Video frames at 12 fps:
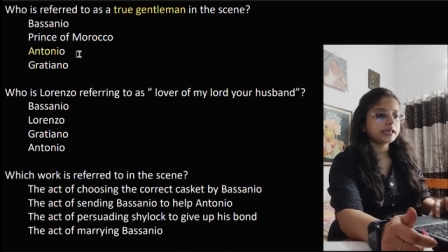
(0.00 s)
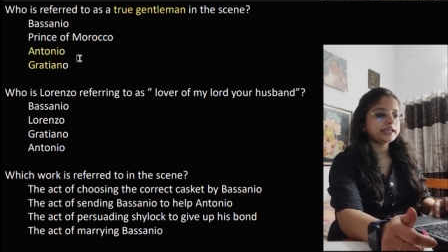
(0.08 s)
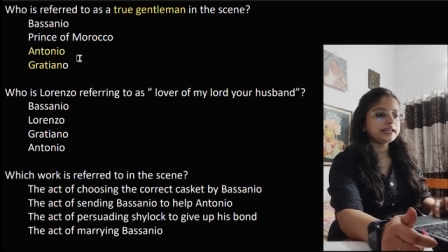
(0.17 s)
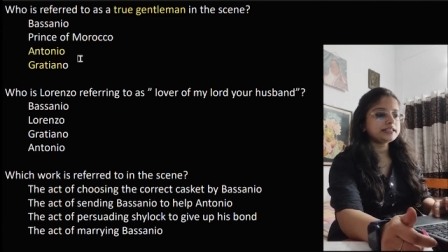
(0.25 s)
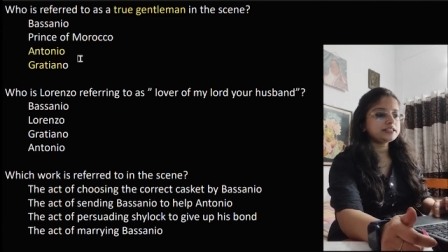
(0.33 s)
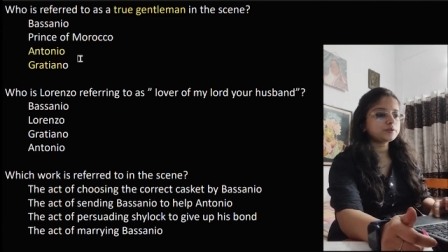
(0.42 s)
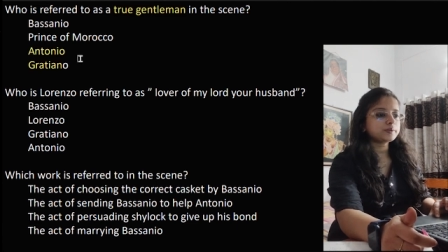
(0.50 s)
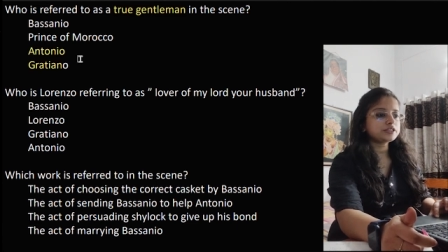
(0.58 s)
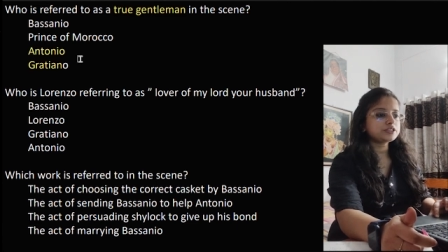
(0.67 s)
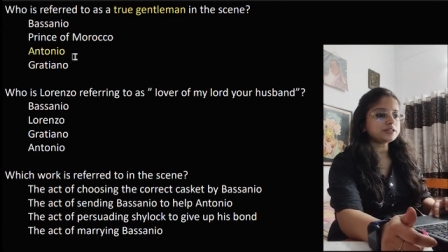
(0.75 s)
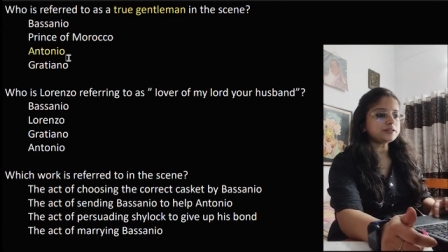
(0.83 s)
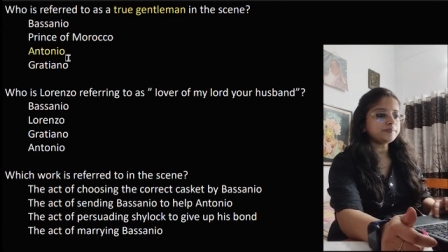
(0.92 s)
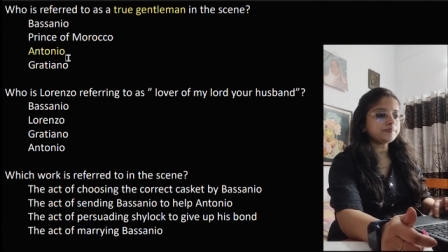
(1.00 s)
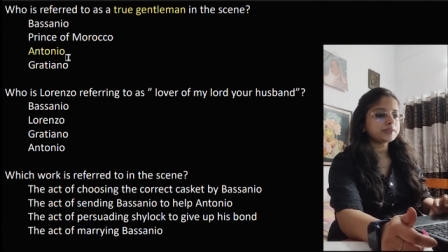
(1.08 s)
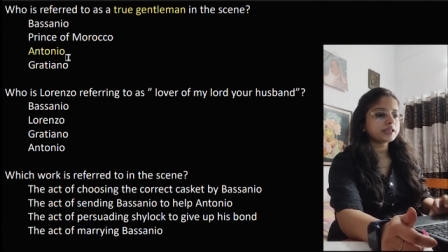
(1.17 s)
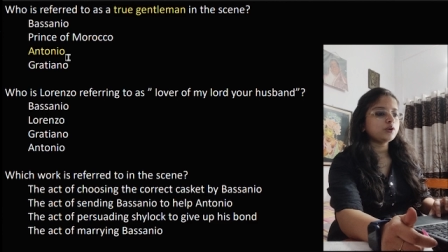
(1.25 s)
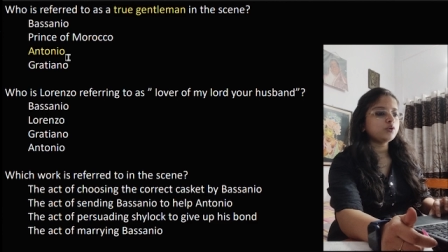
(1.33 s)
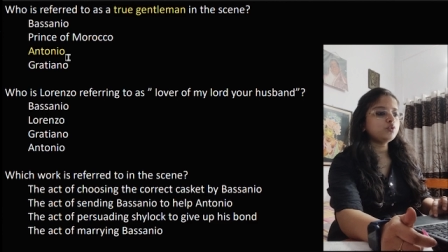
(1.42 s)
Next question,
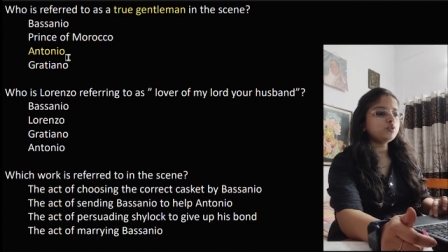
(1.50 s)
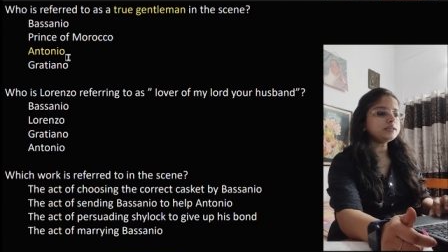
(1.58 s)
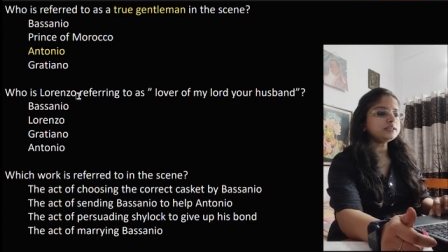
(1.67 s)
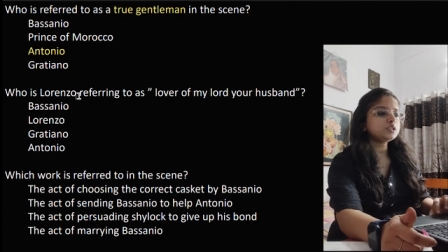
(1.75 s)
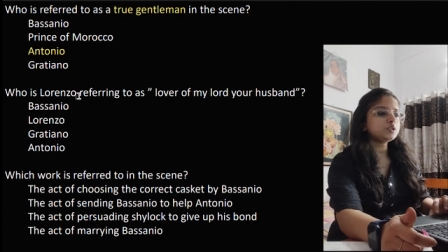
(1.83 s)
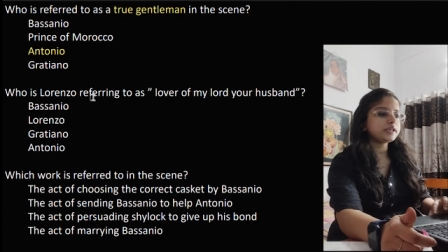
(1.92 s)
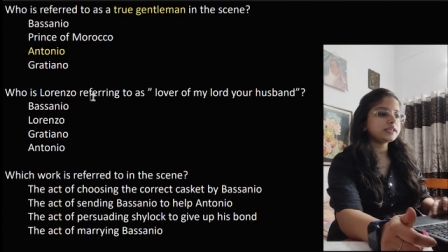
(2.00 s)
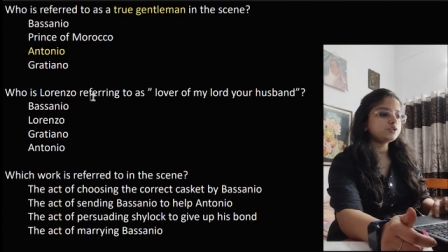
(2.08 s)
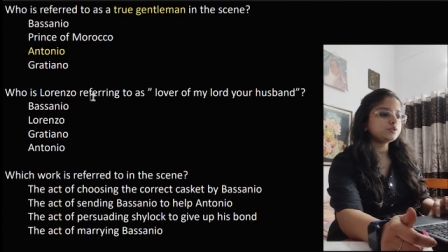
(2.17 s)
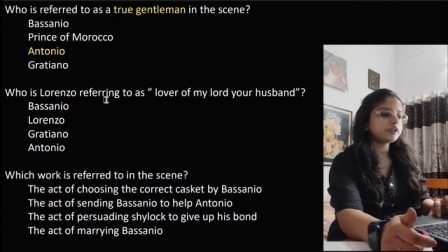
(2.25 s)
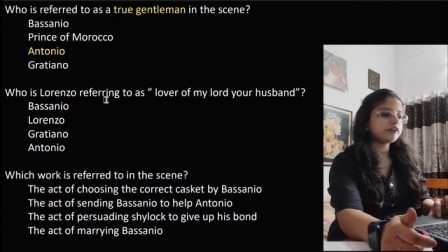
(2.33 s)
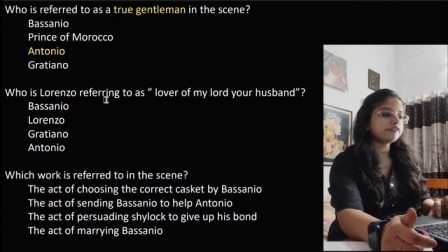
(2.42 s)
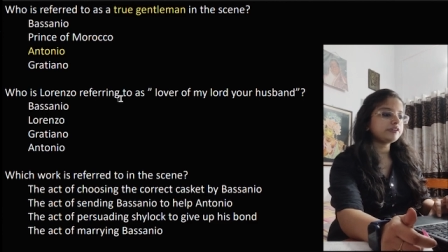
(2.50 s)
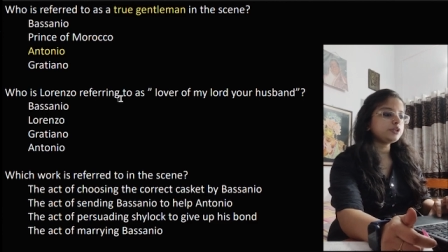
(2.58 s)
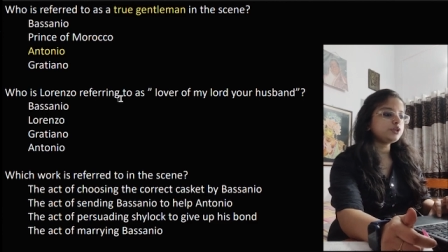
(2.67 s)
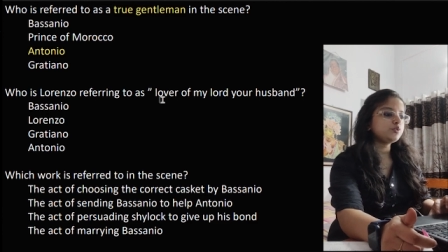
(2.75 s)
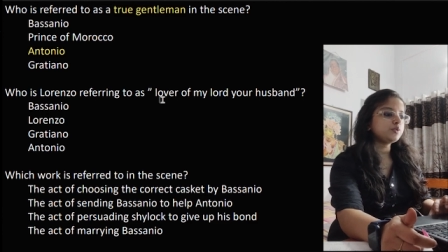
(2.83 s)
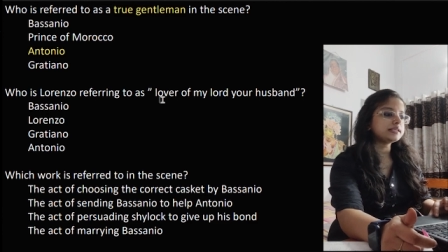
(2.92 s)
who is Lorenzo
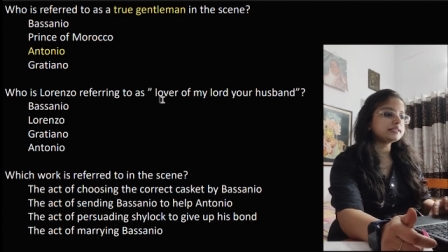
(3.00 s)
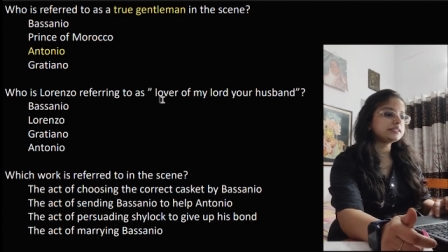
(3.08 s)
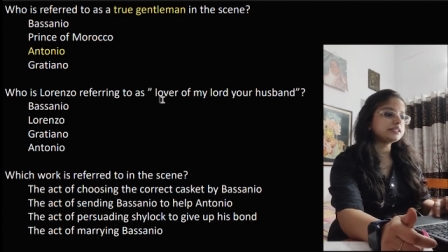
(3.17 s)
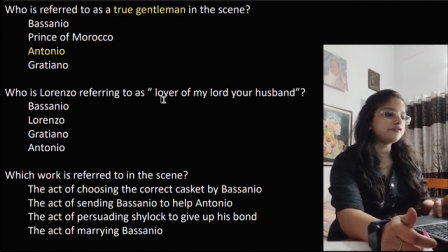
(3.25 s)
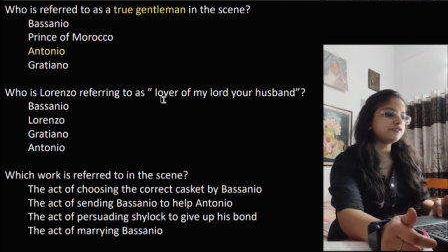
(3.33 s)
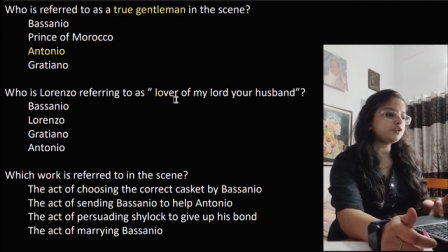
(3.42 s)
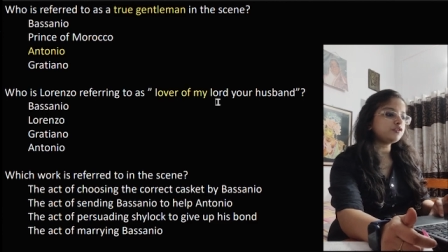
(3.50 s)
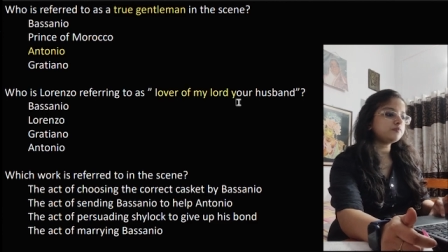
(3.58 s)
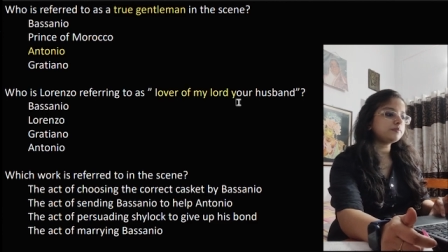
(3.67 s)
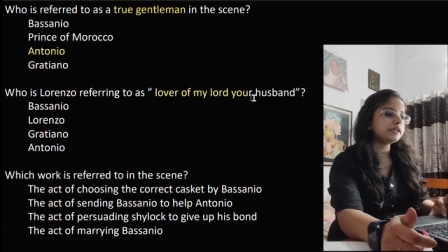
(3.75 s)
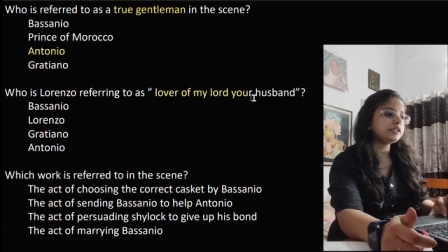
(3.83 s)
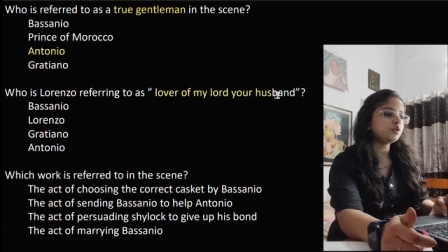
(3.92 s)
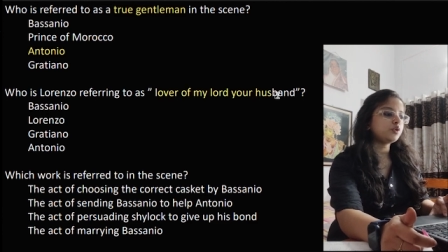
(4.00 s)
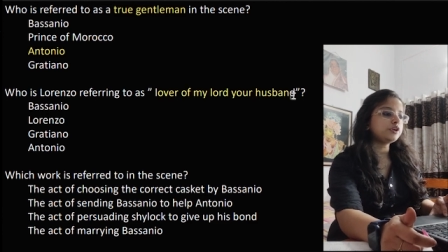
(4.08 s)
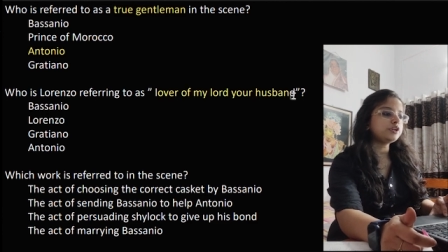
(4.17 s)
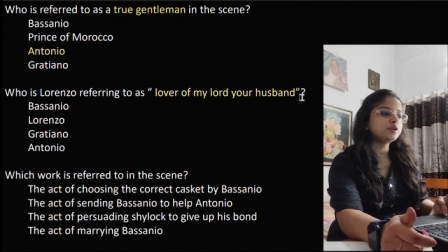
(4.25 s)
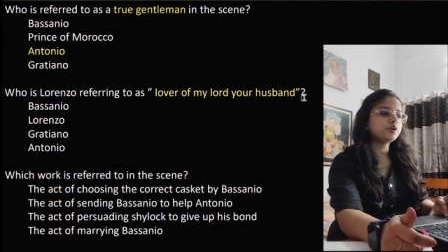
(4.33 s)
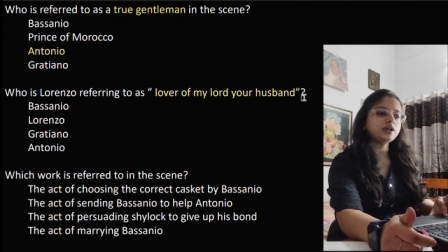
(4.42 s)
referring to as lover of my
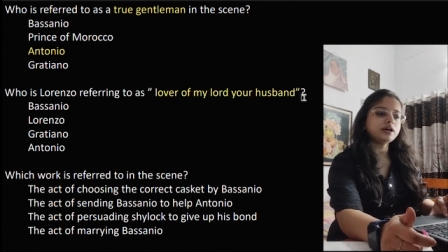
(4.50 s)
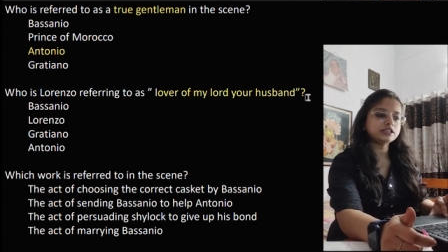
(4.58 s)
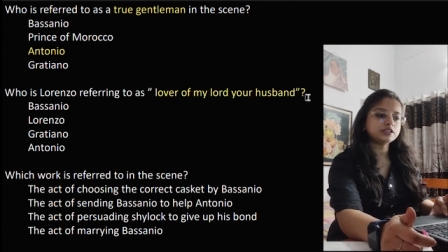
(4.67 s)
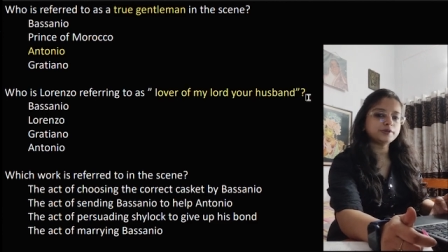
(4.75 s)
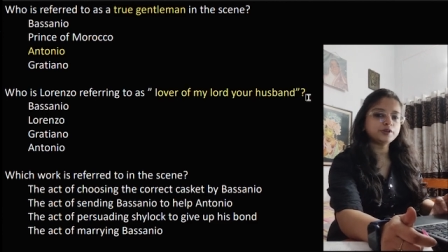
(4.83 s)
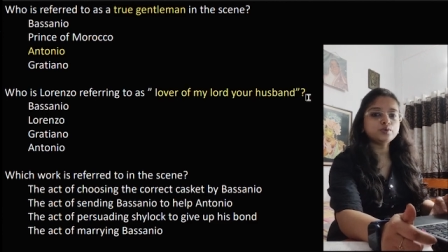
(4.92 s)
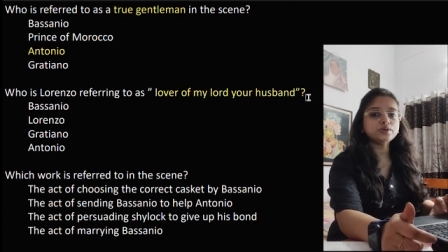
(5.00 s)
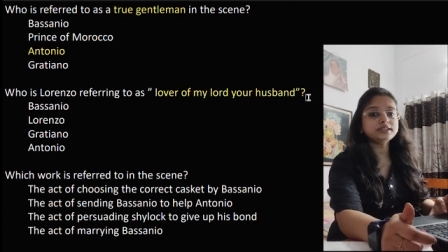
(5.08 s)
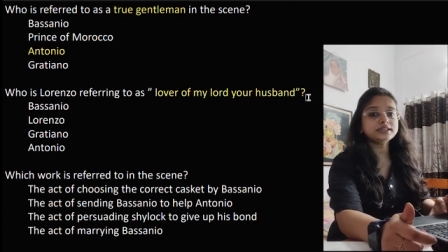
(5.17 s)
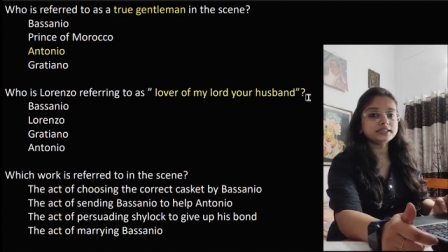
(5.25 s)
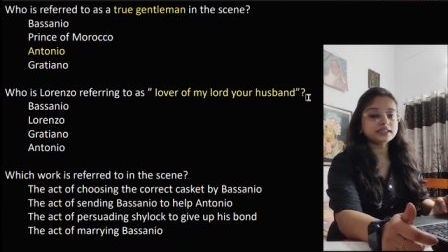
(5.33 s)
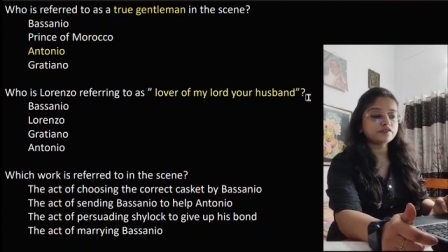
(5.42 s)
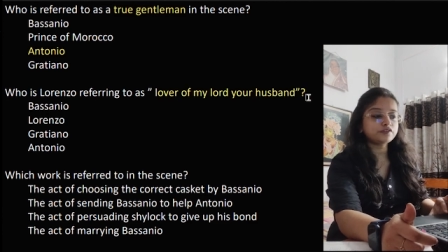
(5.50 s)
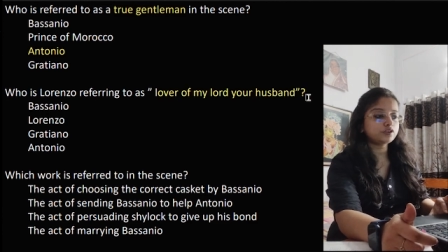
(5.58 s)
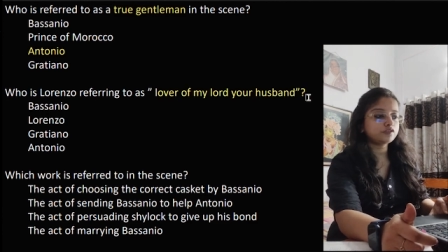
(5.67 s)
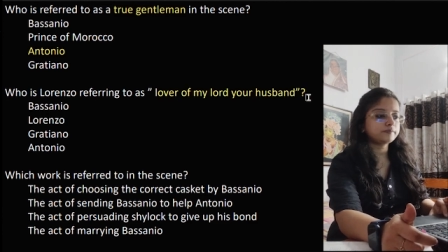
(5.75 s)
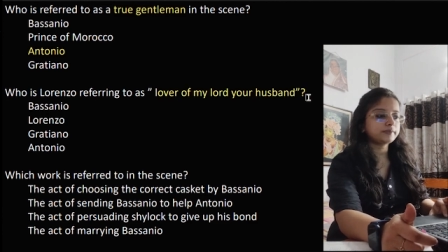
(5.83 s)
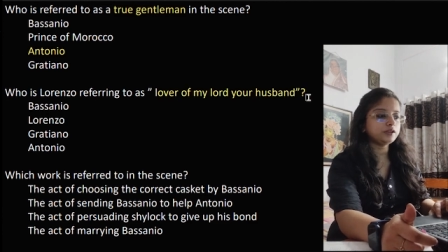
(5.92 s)
lord, your husband? Who is this lover
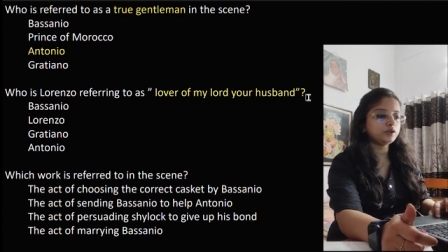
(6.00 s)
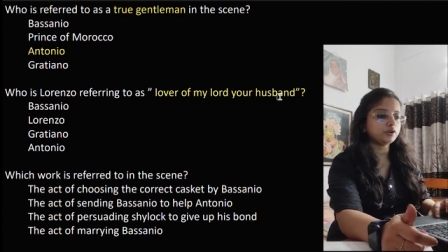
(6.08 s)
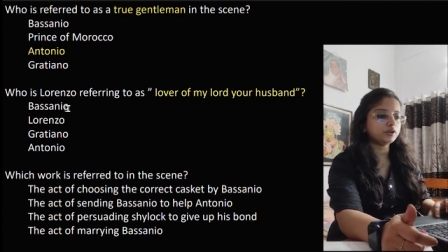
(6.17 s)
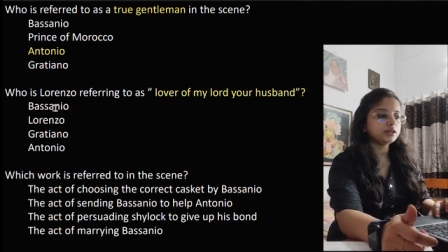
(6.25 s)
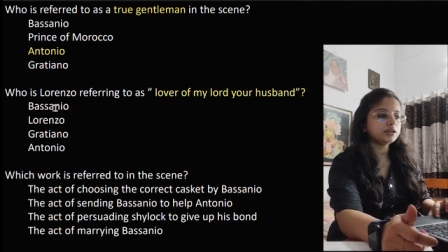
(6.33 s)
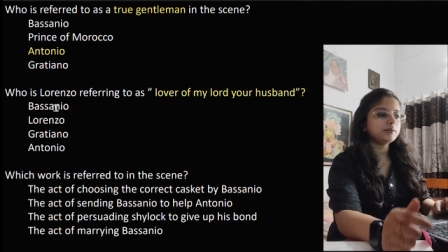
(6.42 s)
of my lord?